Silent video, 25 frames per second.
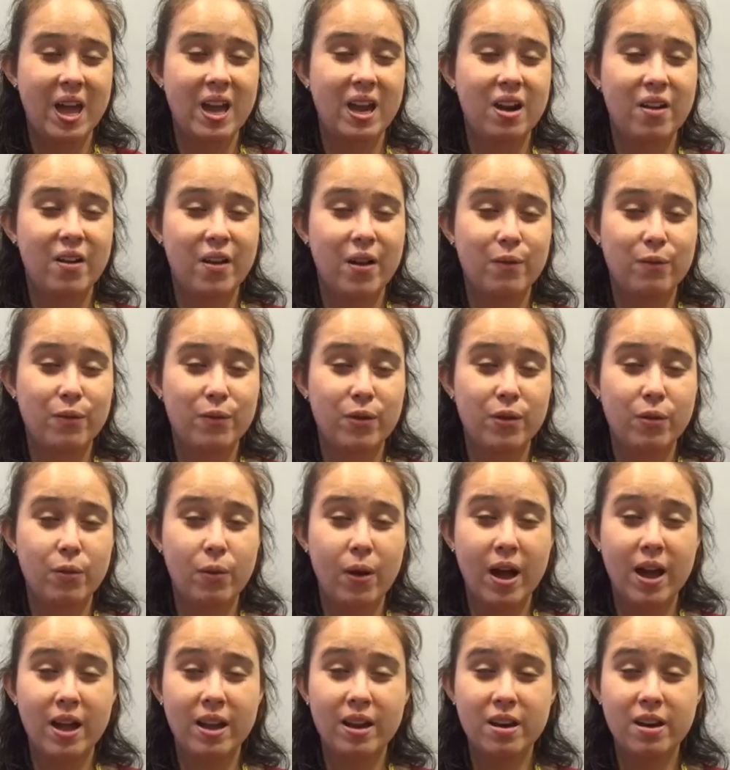Hello
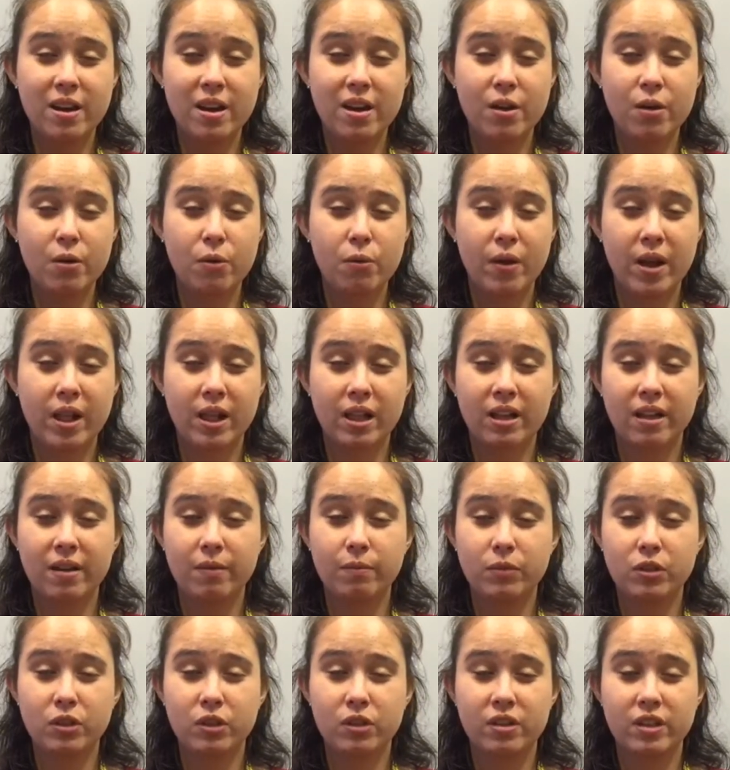everyone,
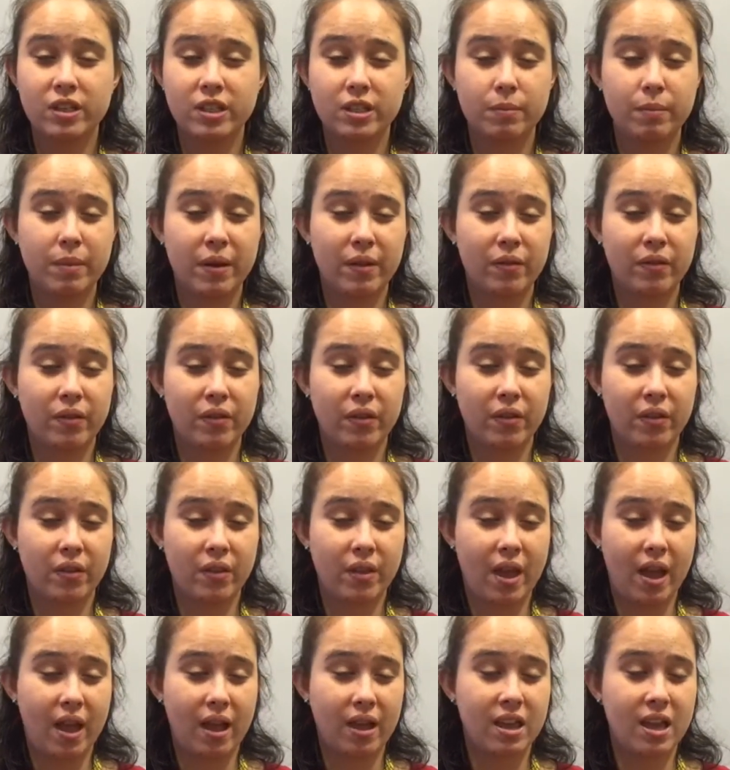welcome to this month's
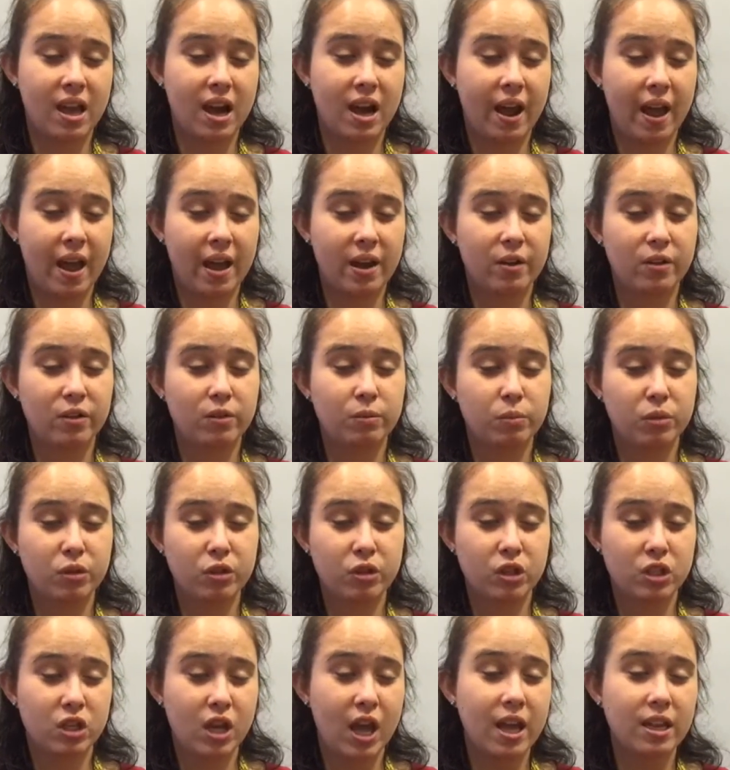Young Adult
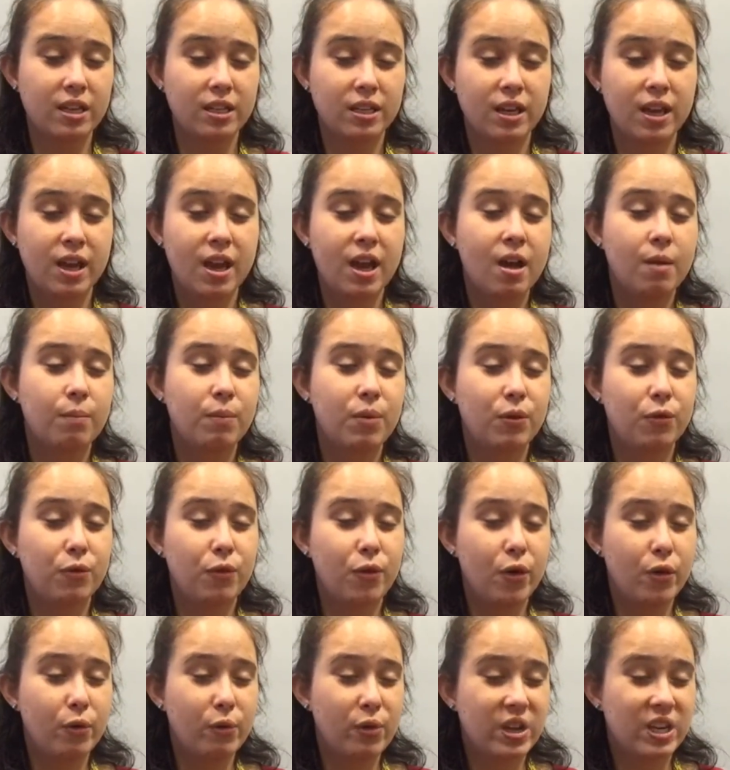Book Chat.
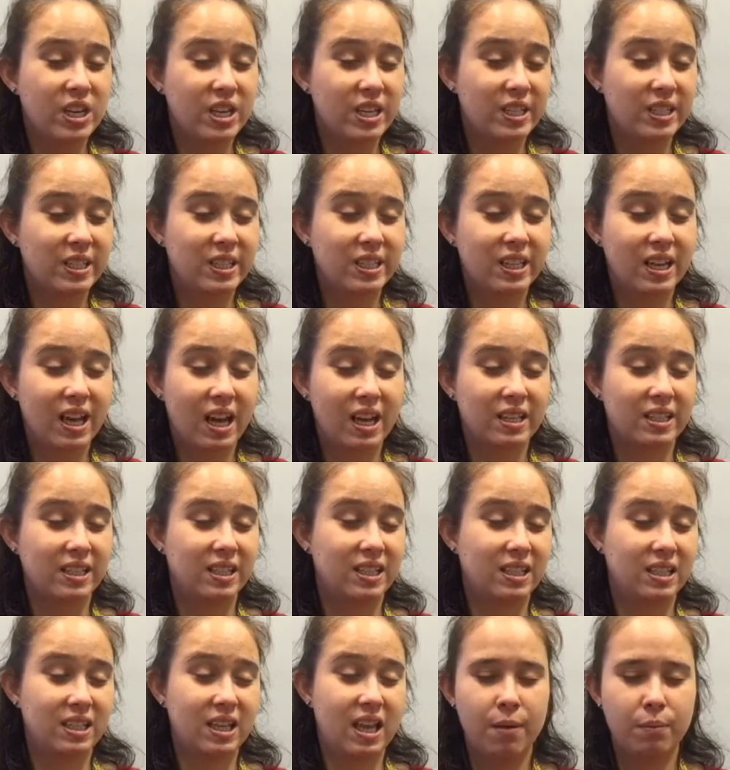Before we
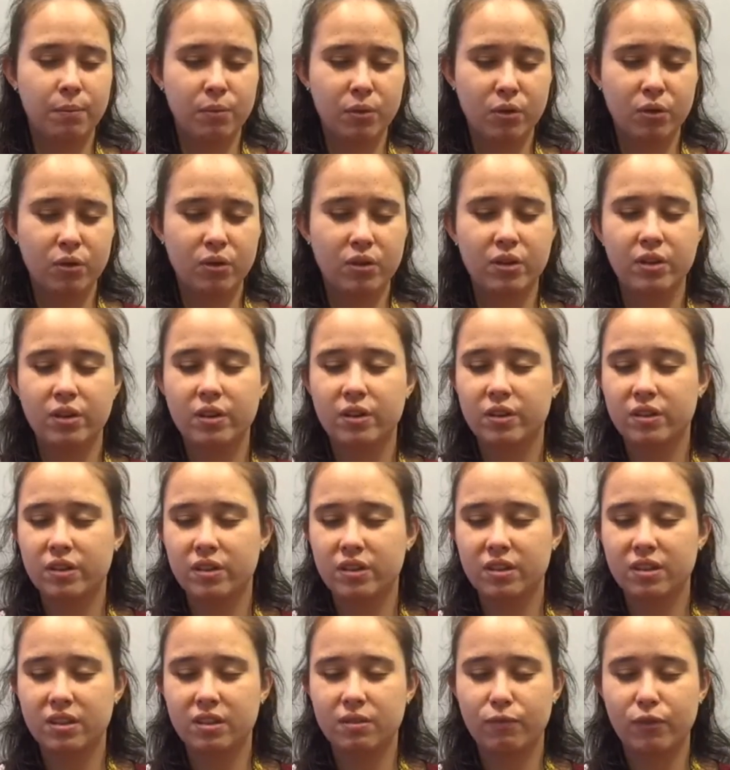discuss our book
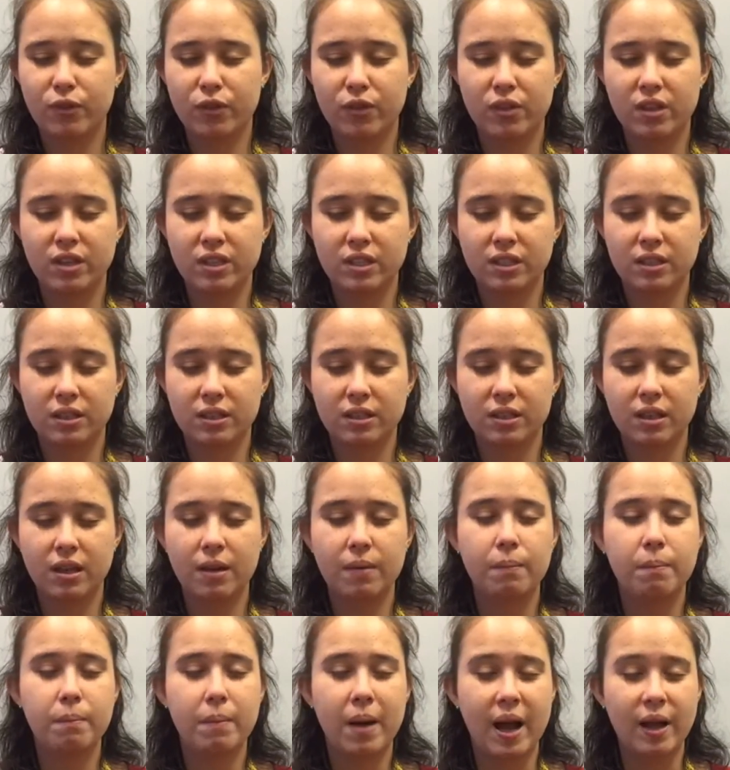for this
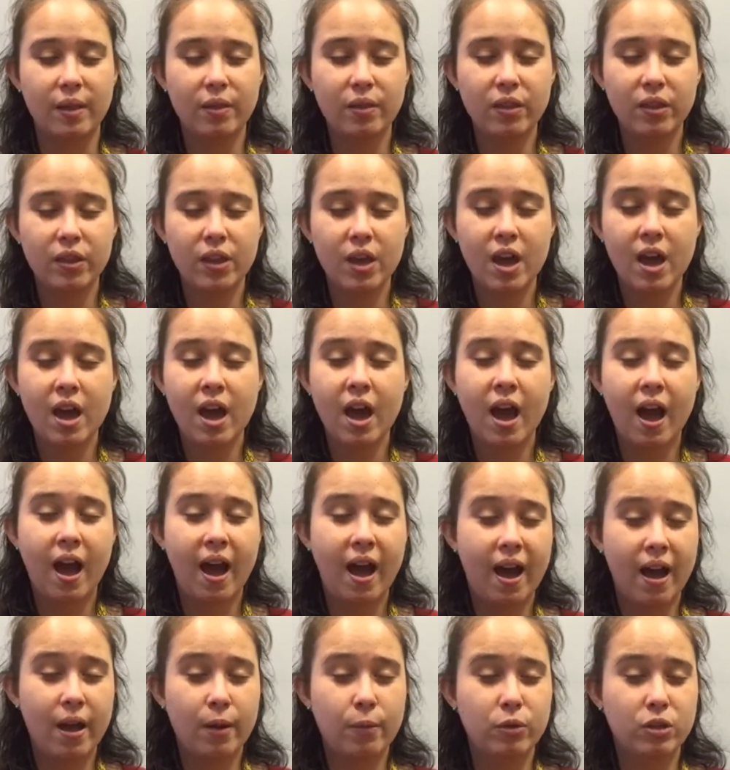month,
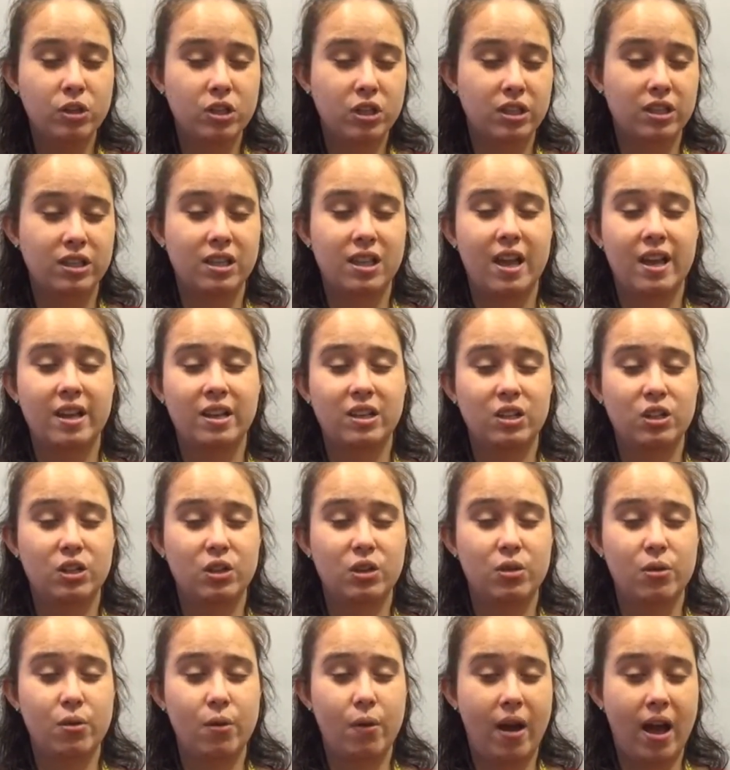I would just like
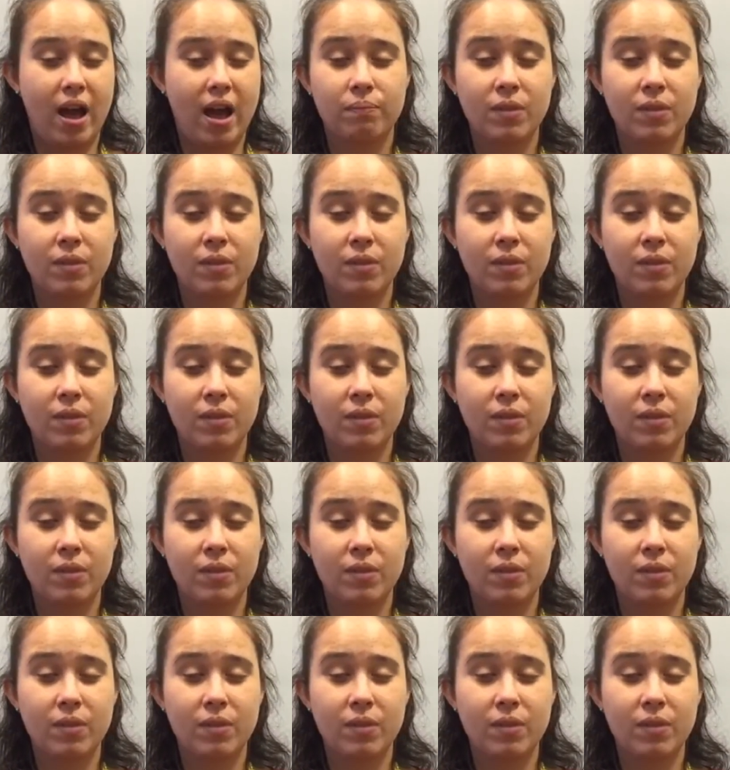to